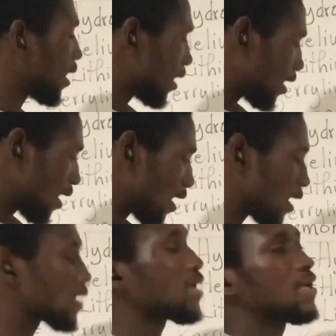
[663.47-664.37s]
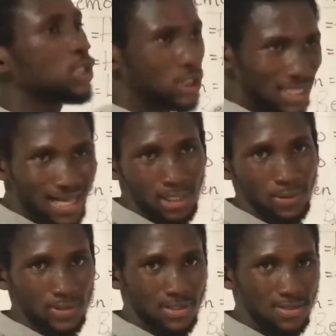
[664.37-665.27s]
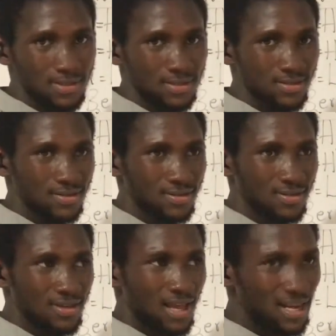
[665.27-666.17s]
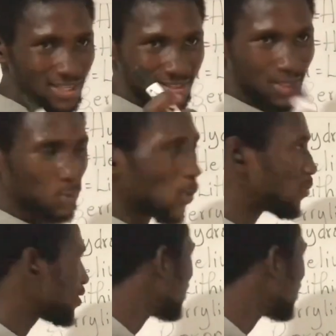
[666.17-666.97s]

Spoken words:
King Charles. Let's take it one more